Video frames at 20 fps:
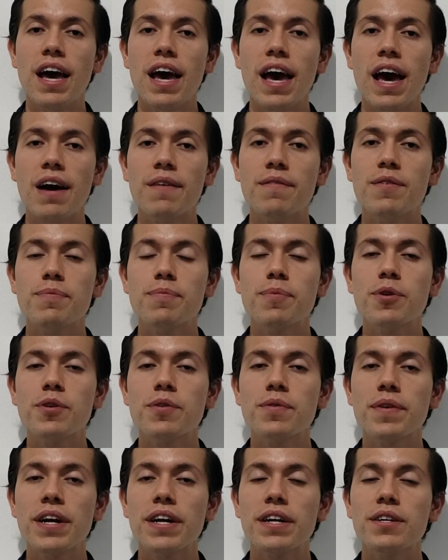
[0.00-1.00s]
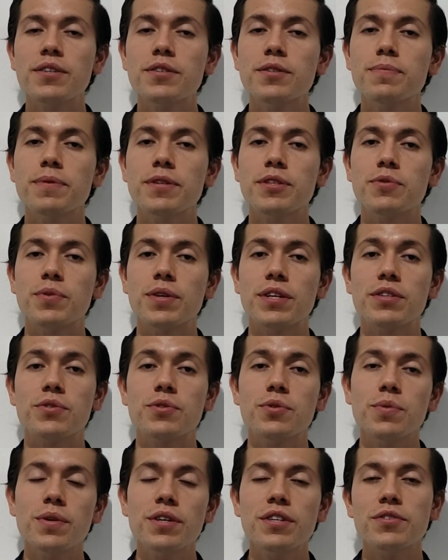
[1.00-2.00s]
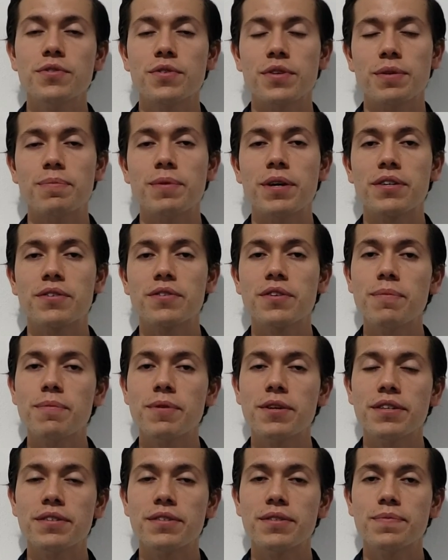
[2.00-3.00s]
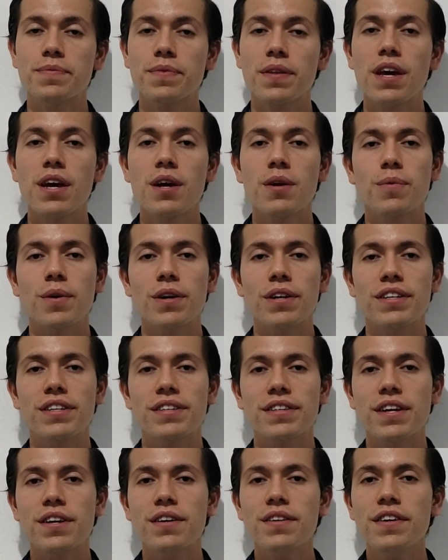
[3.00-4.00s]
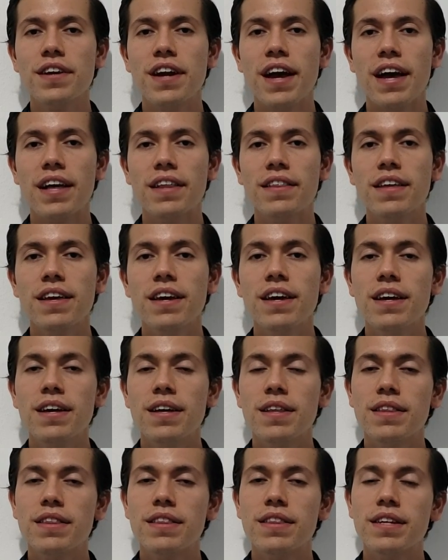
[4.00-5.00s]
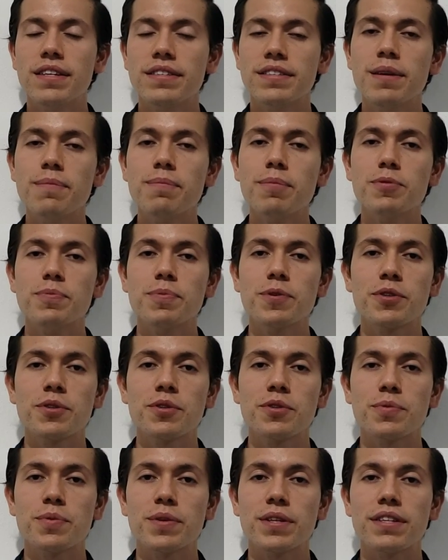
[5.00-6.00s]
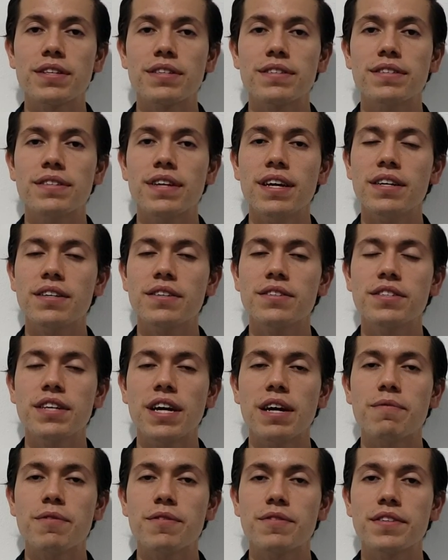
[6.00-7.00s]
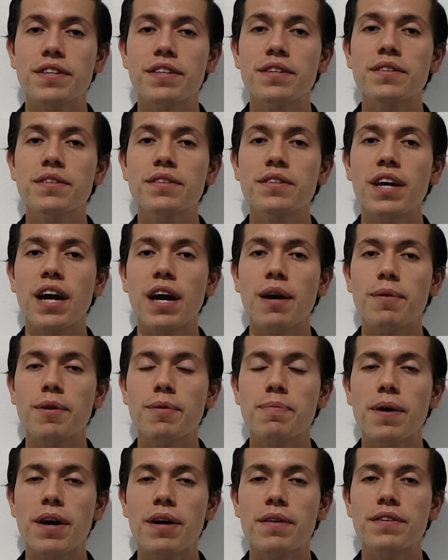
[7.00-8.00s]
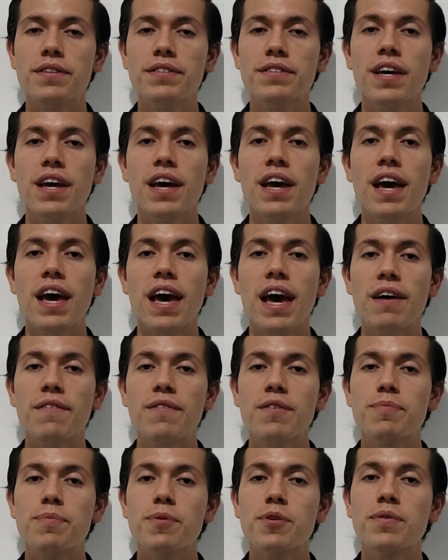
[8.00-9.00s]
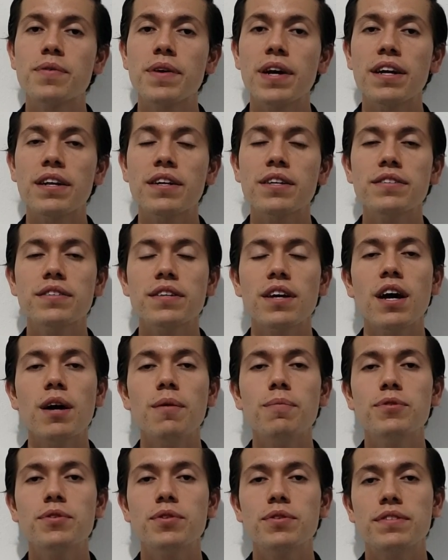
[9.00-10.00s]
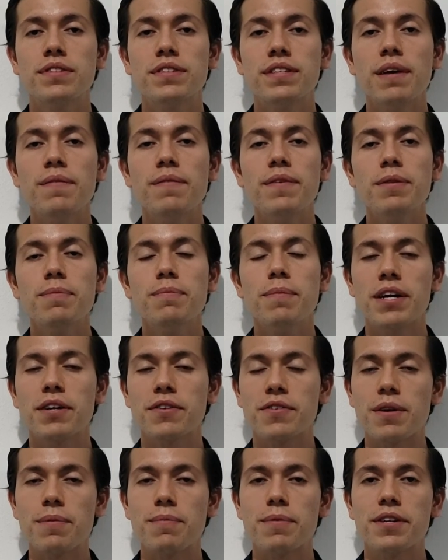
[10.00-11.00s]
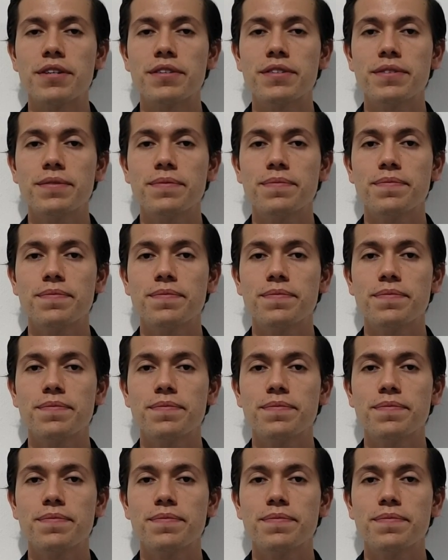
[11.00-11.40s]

have a pore radius between 2 and 3 micrometers, while on the other hand, the samples produced with the second type of silicon carbide powders have a pore radius up to 7 micrometers.